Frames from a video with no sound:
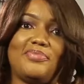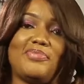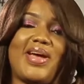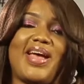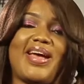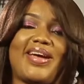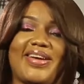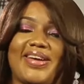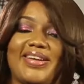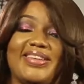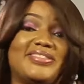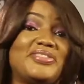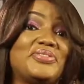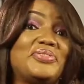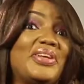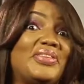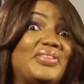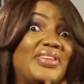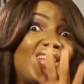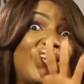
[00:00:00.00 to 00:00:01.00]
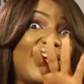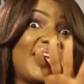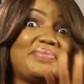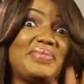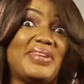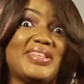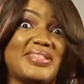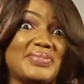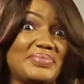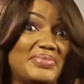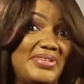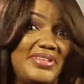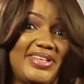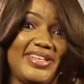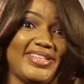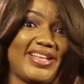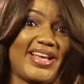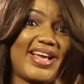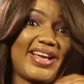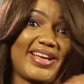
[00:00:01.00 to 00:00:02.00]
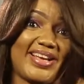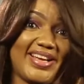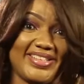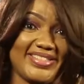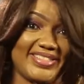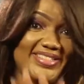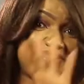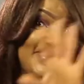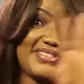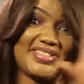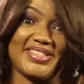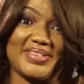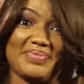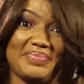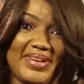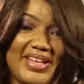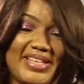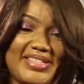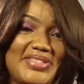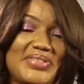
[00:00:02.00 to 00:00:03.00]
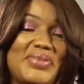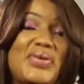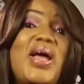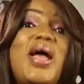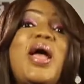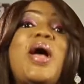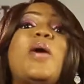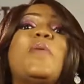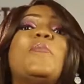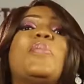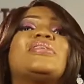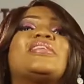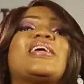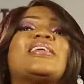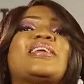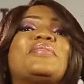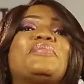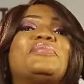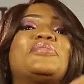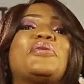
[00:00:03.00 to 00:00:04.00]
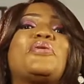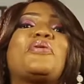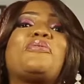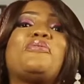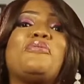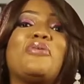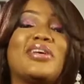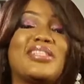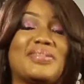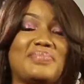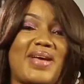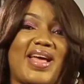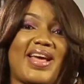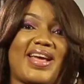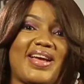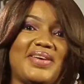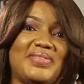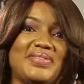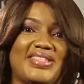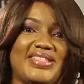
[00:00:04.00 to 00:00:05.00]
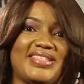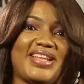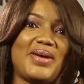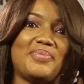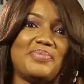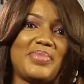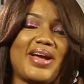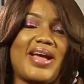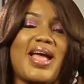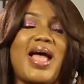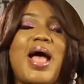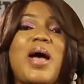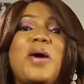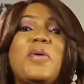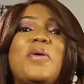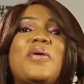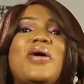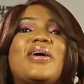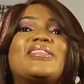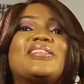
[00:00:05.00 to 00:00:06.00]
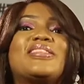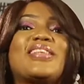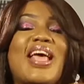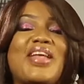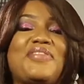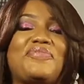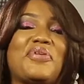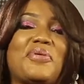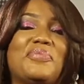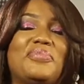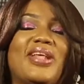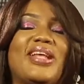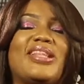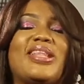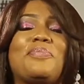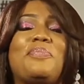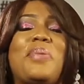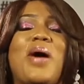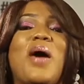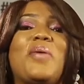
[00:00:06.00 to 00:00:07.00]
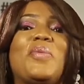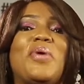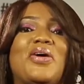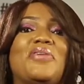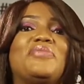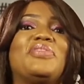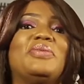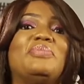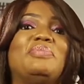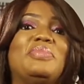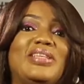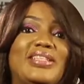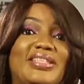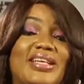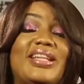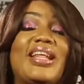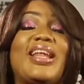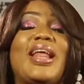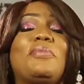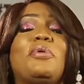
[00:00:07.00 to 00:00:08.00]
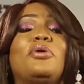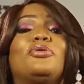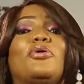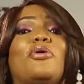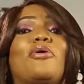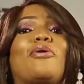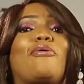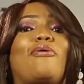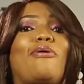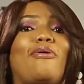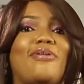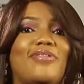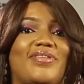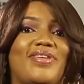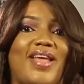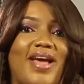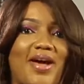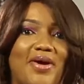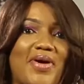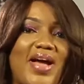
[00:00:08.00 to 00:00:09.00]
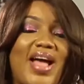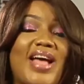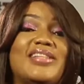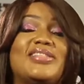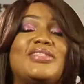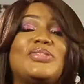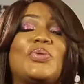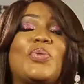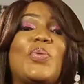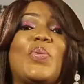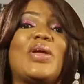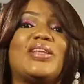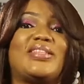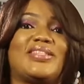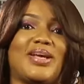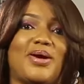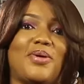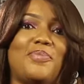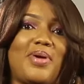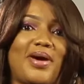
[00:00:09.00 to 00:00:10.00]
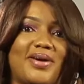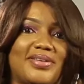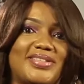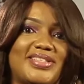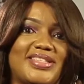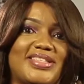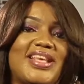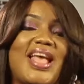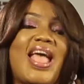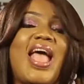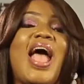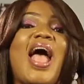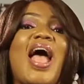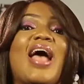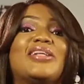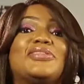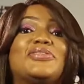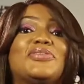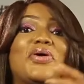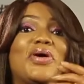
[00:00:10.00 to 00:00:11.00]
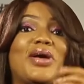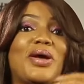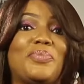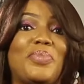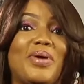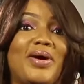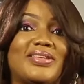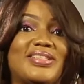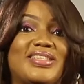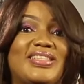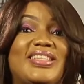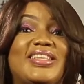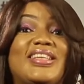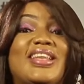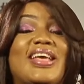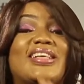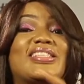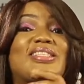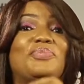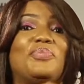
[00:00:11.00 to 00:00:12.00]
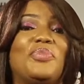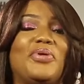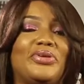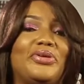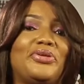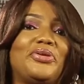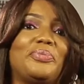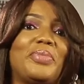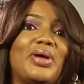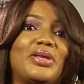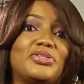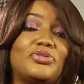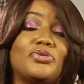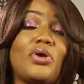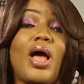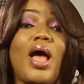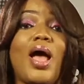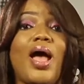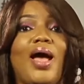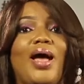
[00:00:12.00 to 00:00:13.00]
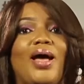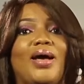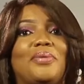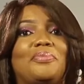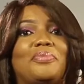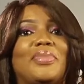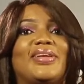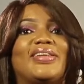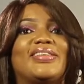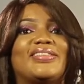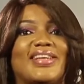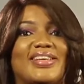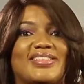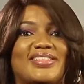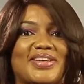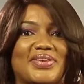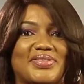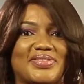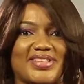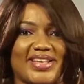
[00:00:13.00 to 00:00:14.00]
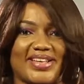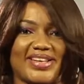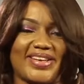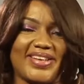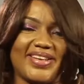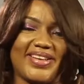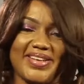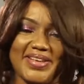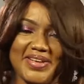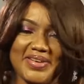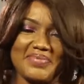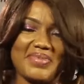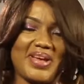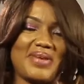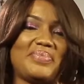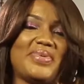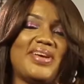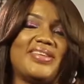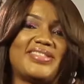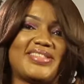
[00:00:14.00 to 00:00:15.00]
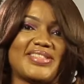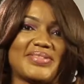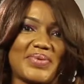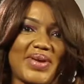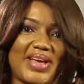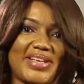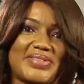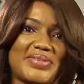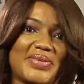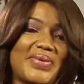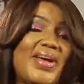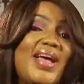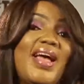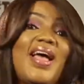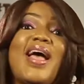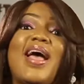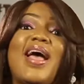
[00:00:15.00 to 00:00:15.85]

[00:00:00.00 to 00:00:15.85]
my account. You thought I had plenty of money in that account. No, it wasn't plenty. But I said I want to close my account in that bank. Aside from that, the power of the media, that I want to go now and tweet about it and talk about it the next morning on my show. Ah, manager shouted. My pants is white, so